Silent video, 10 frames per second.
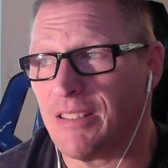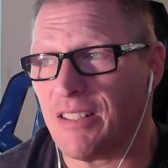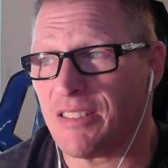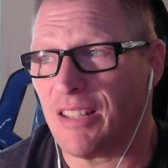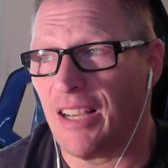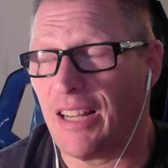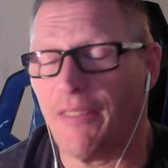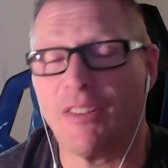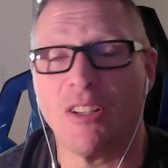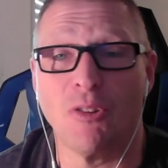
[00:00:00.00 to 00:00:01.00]
an aside
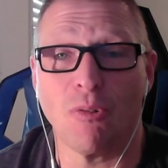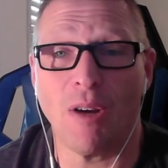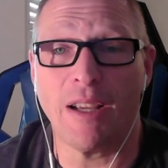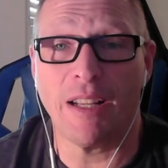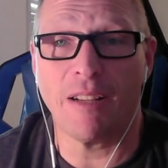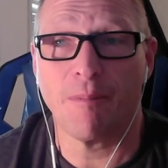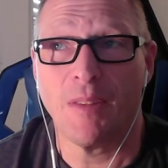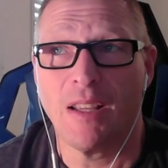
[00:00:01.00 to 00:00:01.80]
having to do with writing,